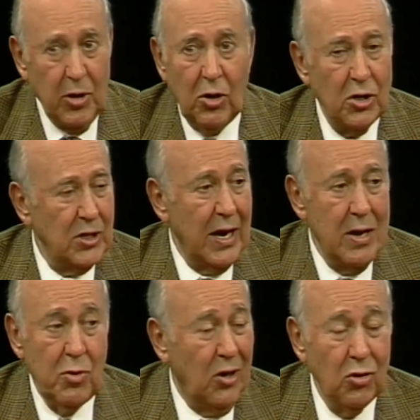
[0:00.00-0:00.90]
because
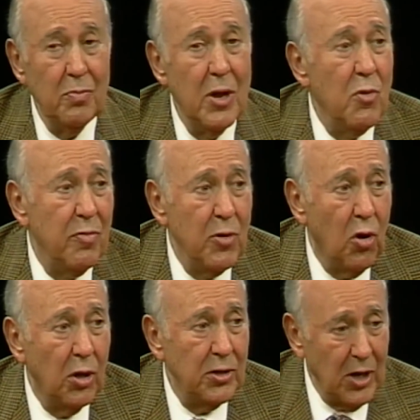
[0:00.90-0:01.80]
he couldn't be with me
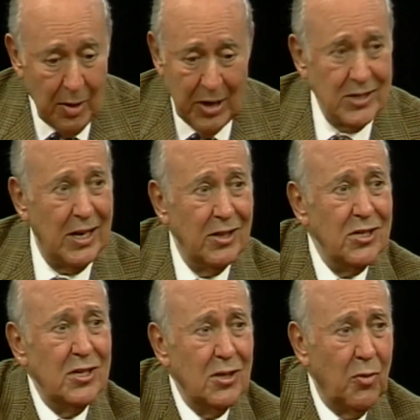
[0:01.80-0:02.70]
all the time. I'd say,
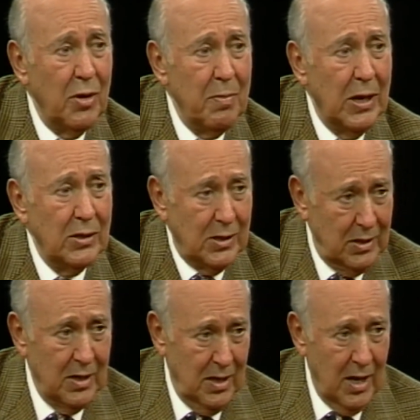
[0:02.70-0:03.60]
listen to what Mel
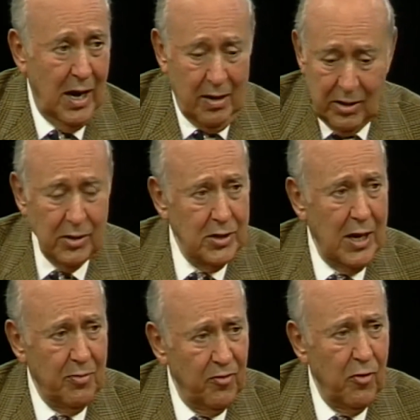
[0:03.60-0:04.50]
did. I had a little
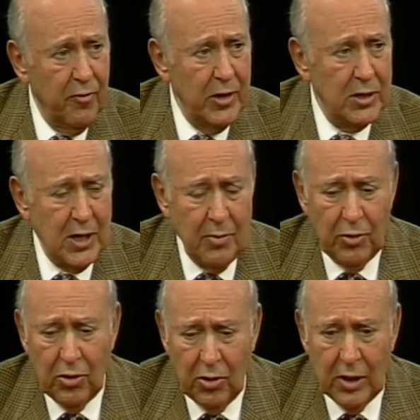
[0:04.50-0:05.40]
Revere
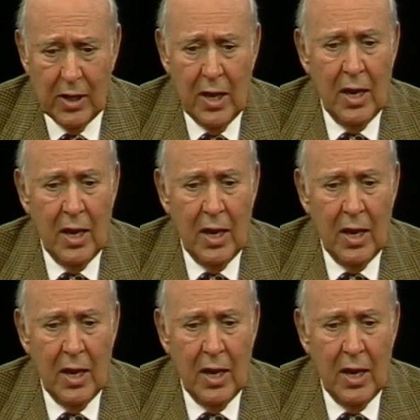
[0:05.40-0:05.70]
tape recorder.